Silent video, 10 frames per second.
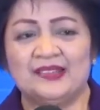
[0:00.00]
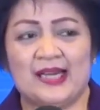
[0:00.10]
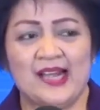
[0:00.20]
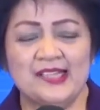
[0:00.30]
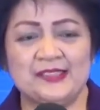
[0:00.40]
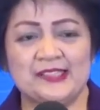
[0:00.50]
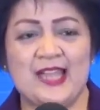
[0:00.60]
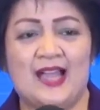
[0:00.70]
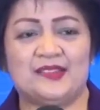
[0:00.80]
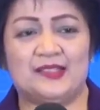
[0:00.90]
There are
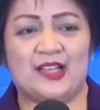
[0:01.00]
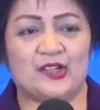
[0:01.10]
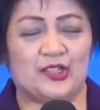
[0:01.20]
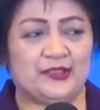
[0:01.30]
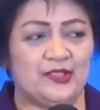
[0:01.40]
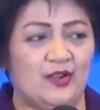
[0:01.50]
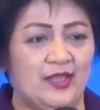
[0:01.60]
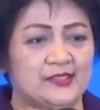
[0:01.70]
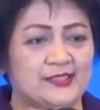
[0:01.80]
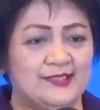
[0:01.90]
600
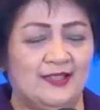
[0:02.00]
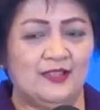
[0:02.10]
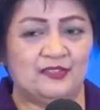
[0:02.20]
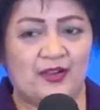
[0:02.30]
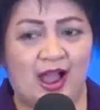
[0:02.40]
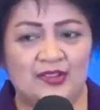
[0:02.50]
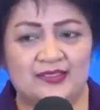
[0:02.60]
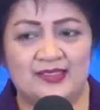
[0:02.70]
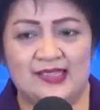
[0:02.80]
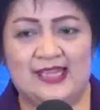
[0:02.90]
carotenoids
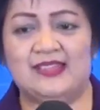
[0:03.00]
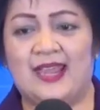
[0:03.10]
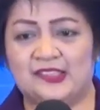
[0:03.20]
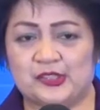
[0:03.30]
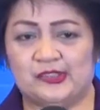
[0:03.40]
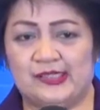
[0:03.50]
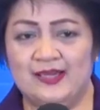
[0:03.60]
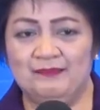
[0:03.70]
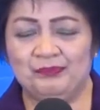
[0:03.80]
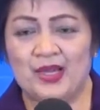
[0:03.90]
found in
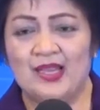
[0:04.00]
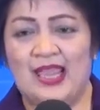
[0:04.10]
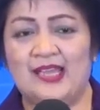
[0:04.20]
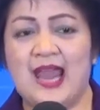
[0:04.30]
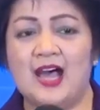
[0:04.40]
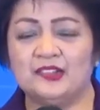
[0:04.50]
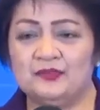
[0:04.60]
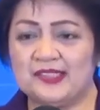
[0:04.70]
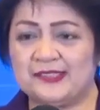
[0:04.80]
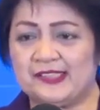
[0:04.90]
nature, and out
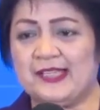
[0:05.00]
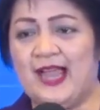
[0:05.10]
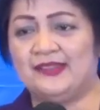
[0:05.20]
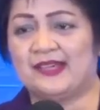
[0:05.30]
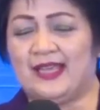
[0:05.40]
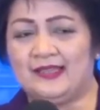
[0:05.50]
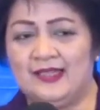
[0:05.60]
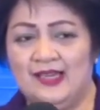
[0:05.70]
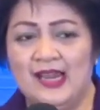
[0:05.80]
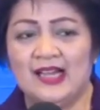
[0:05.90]
of the 600,
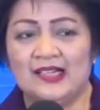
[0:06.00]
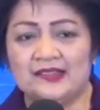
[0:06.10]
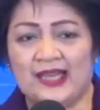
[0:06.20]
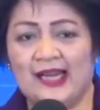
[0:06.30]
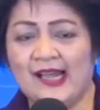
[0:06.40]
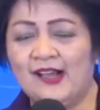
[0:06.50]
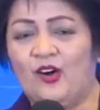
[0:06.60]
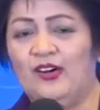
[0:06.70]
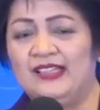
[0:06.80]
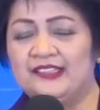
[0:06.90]
there are
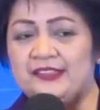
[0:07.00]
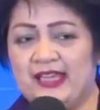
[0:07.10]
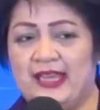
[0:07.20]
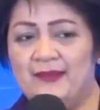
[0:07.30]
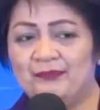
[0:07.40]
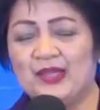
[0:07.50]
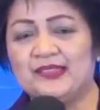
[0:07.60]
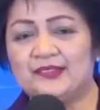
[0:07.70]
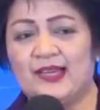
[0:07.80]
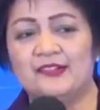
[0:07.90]
only 3
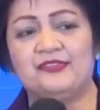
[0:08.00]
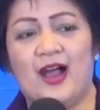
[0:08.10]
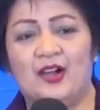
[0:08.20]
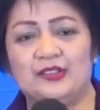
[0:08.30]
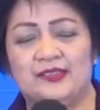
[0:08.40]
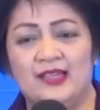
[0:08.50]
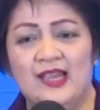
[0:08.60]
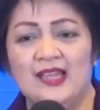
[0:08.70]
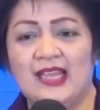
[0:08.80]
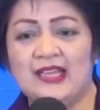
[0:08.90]
that are found
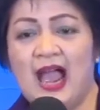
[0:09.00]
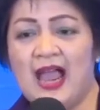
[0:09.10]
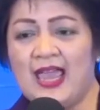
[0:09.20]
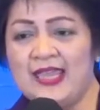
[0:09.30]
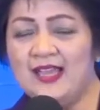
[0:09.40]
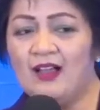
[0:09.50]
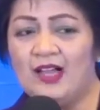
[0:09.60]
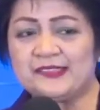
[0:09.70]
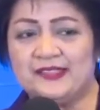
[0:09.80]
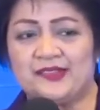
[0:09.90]
in high
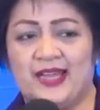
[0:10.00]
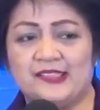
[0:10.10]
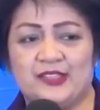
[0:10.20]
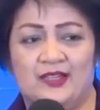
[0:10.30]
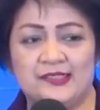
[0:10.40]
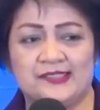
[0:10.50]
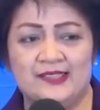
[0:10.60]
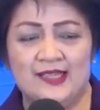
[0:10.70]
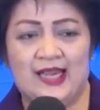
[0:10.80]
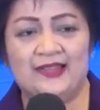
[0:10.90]

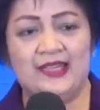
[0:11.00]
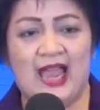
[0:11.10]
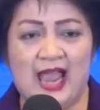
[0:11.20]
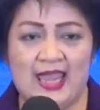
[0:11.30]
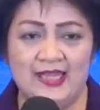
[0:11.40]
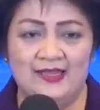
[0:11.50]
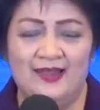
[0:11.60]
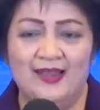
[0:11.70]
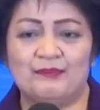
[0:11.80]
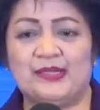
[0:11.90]
concentrations in the eye,
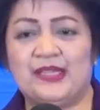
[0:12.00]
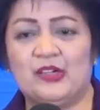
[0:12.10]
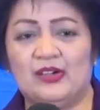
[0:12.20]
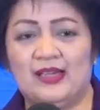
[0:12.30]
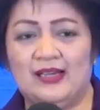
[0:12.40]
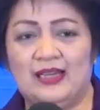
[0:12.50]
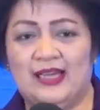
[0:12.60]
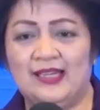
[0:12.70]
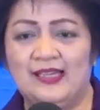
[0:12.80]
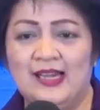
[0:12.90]

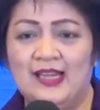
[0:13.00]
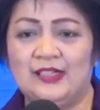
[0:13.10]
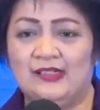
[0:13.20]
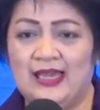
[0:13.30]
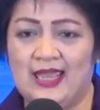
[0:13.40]
particularly your